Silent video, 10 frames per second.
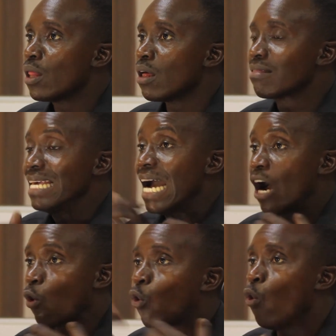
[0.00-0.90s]
there are
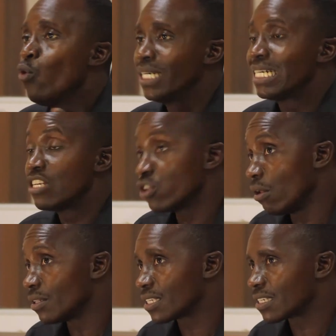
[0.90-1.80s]
good
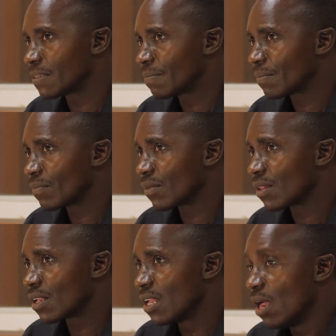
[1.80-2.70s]
results.
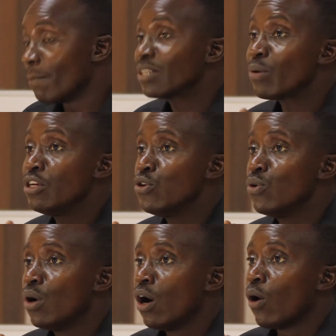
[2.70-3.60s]
But when
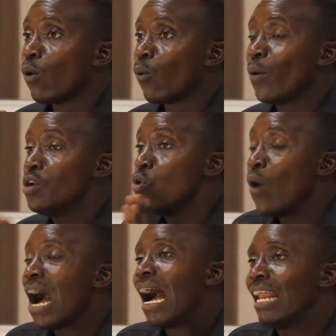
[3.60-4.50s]
you
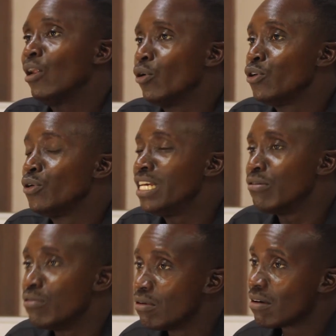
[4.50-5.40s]
are alone, you
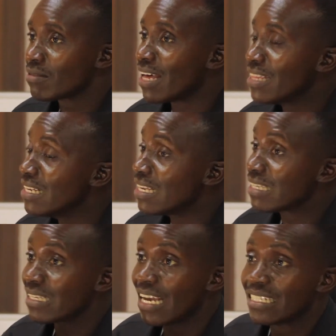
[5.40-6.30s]
knew that
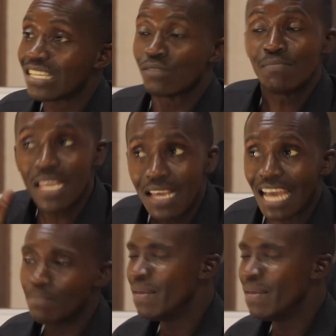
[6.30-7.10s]
it is me and